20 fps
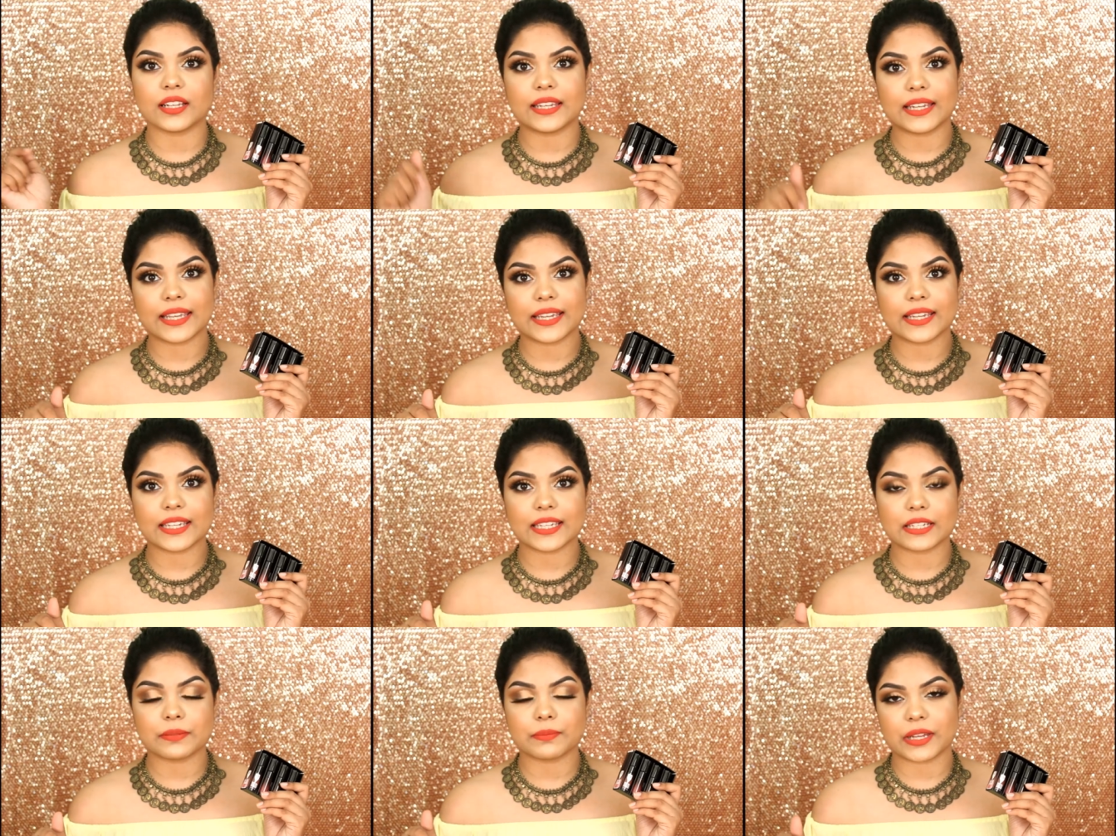
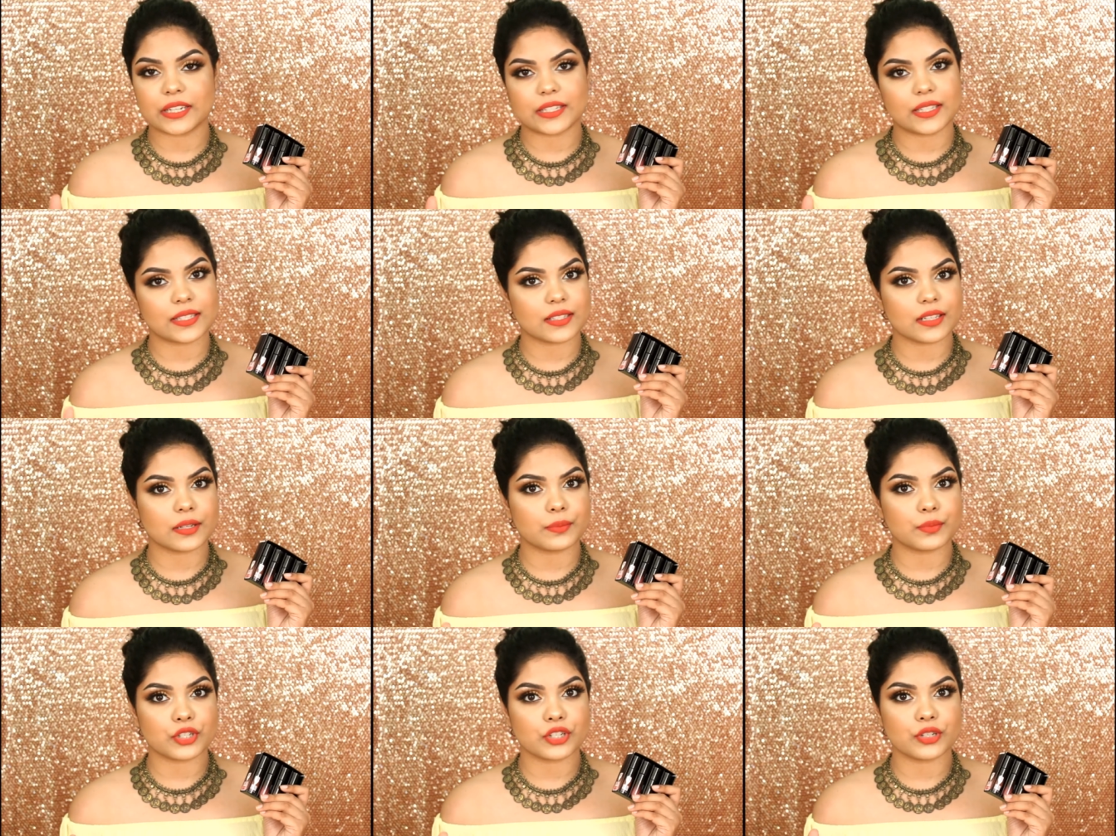link in my
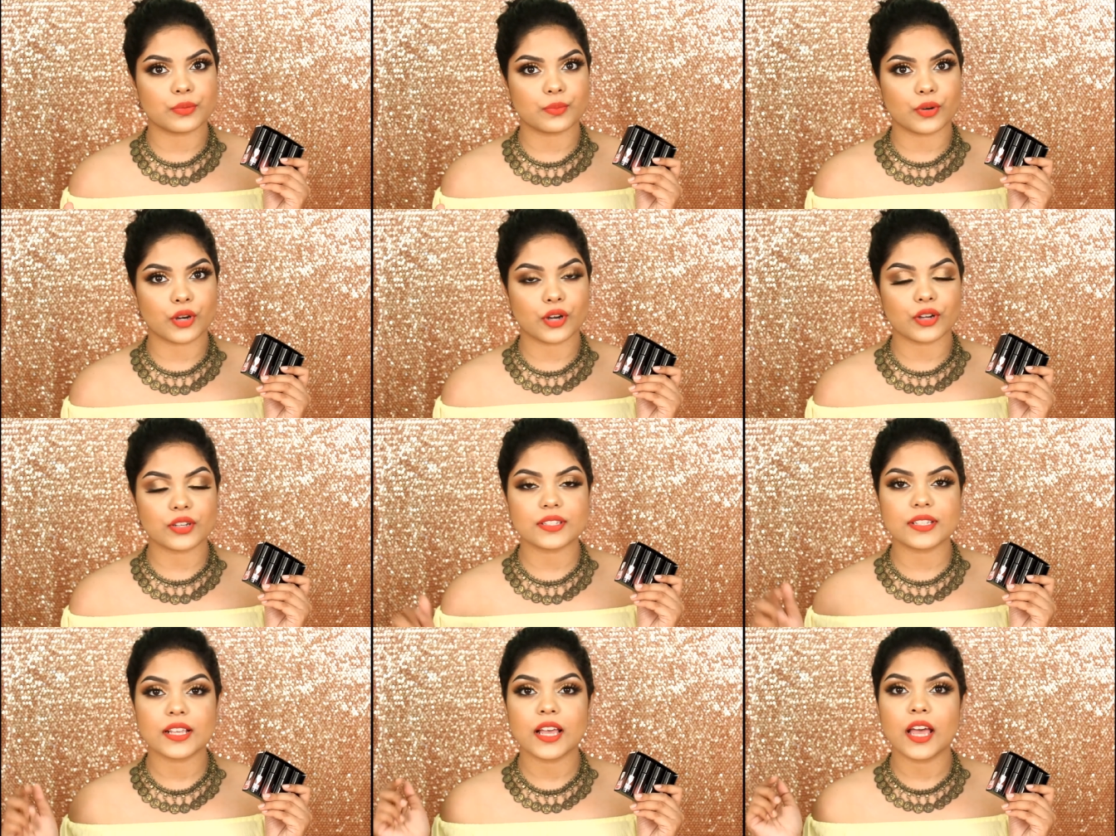description
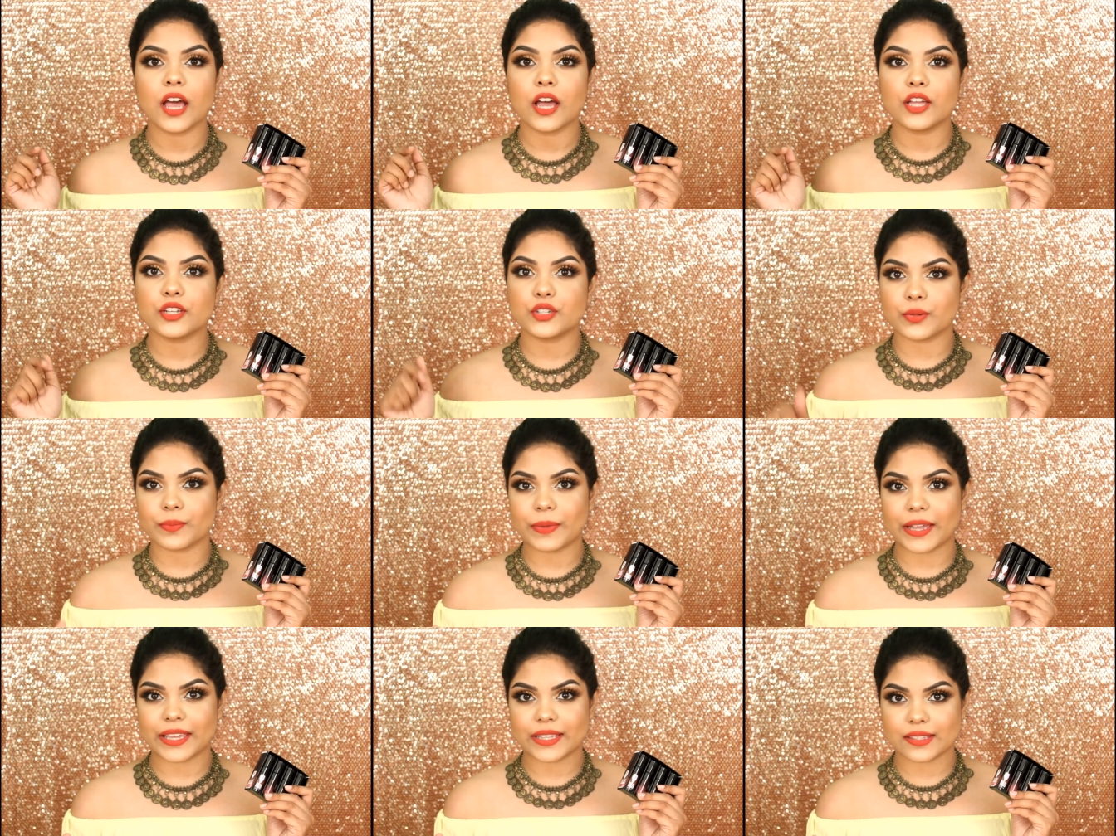box to
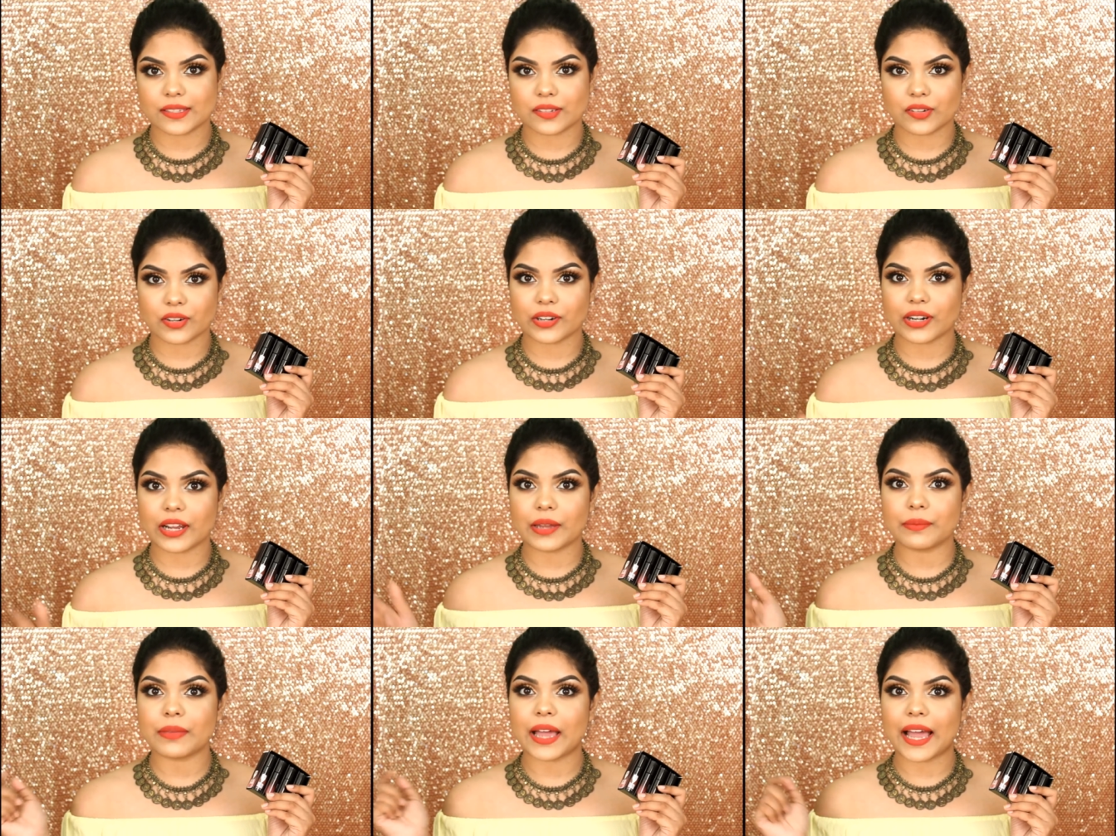my Instagram.